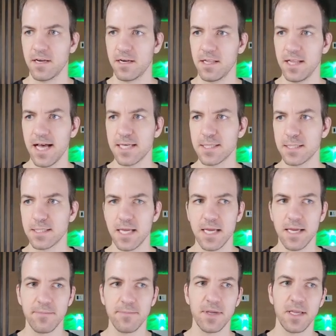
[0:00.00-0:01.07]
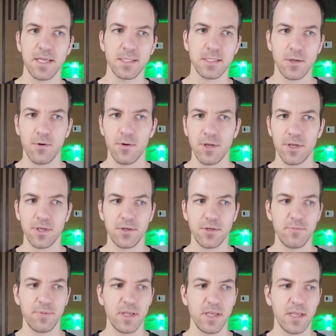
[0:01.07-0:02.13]
Class name is going to
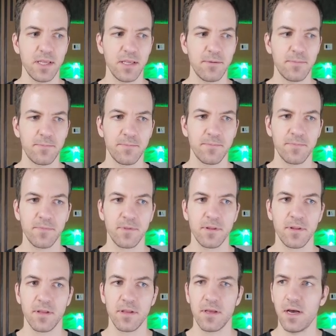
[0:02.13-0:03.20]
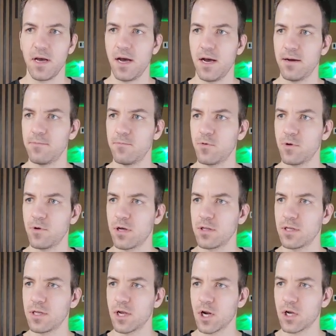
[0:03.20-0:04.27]
be, we'll call
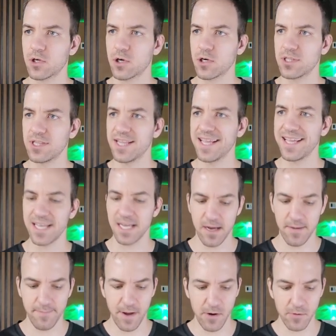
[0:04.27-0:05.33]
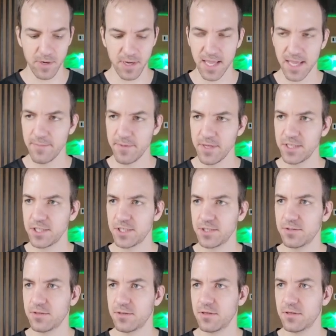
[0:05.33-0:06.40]
it a link about image,